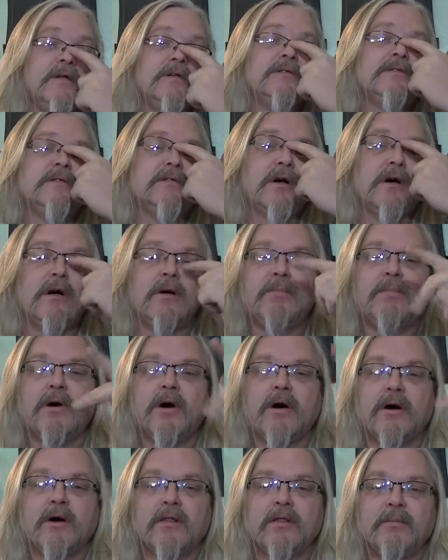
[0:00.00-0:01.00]
It's all
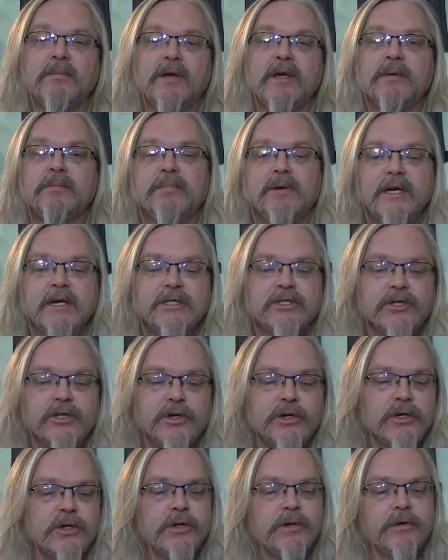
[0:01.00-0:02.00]
part of the big
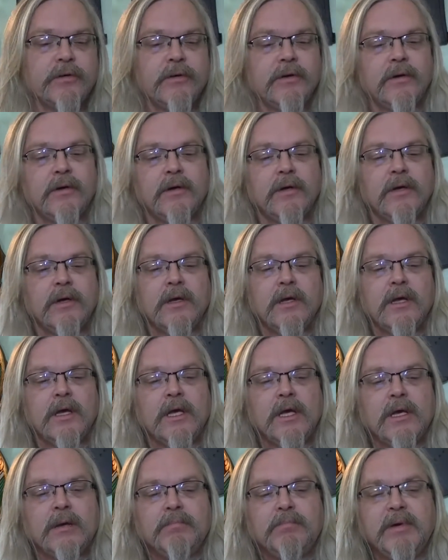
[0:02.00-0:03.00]
picture.
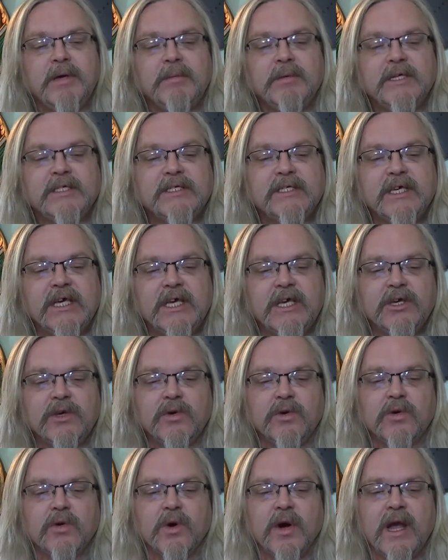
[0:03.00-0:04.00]
BBC,
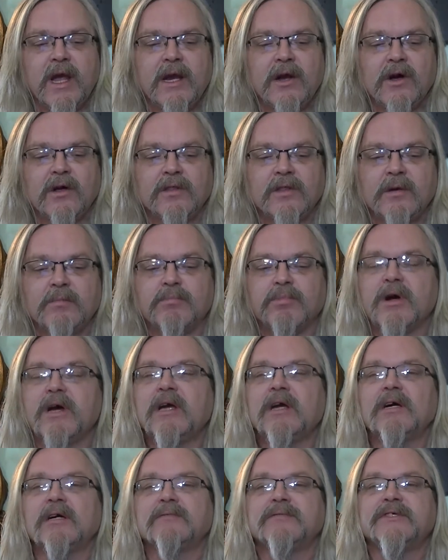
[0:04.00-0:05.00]
Ukraine on the
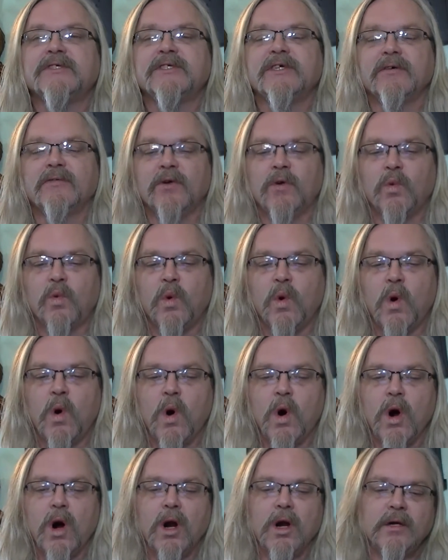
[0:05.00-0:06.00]
brink of civil
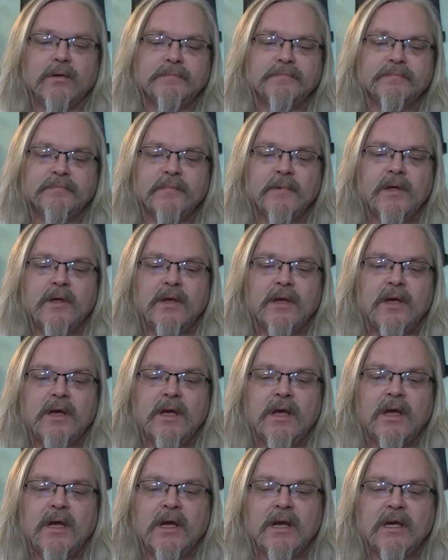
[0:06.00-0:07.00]
war.
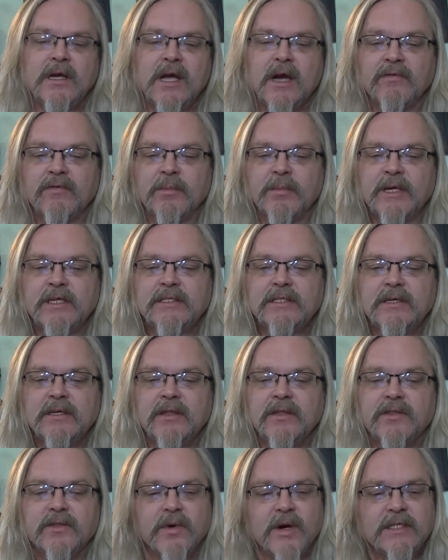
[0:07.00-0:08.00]
Government
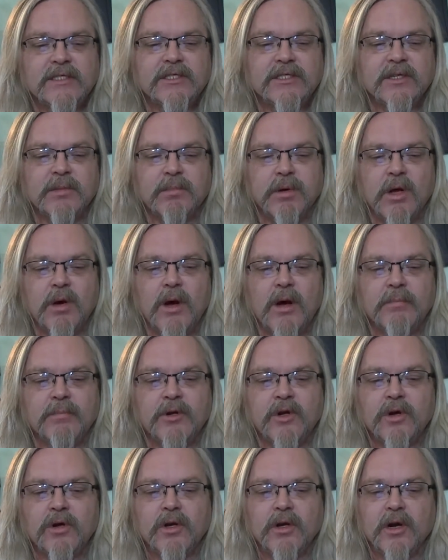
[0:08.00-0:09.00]
threats to blow up
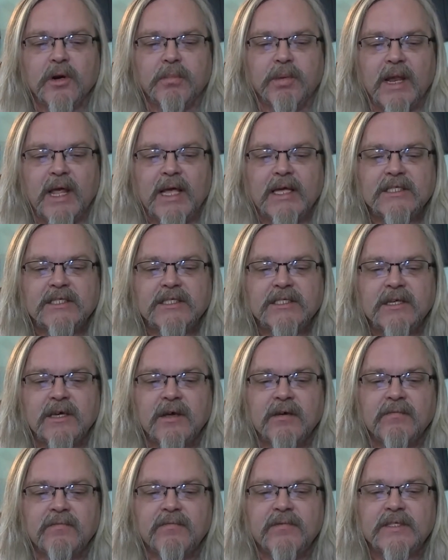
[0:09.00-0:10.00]
nuclear plants.
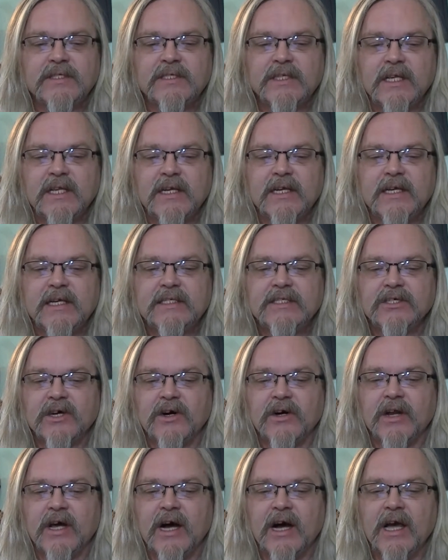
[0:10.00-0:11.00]
Facilities
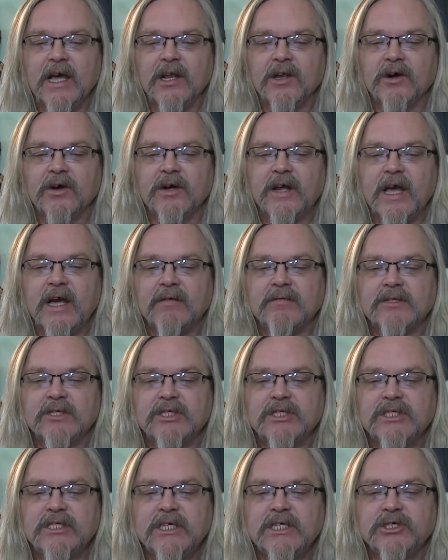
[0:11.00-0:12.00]
on high alert after
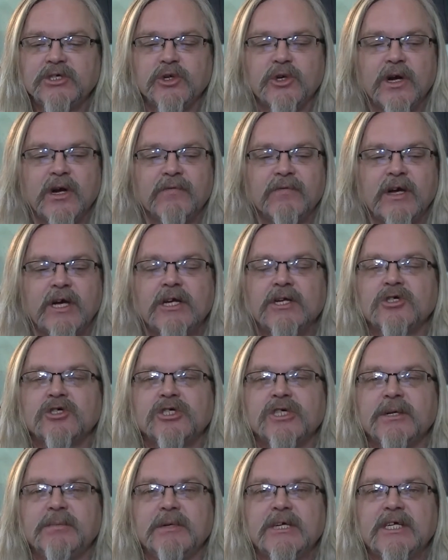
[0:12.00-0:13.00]
seizure of
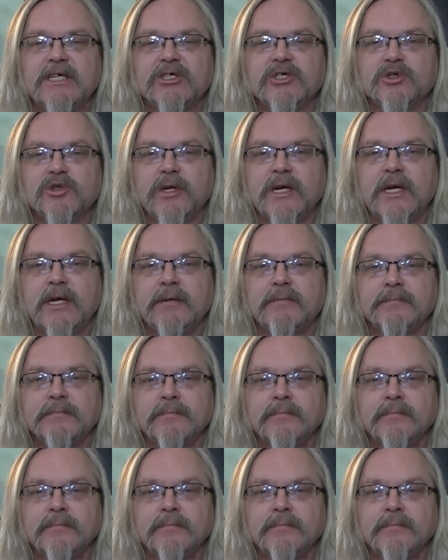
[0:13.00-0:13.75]
energy ministry.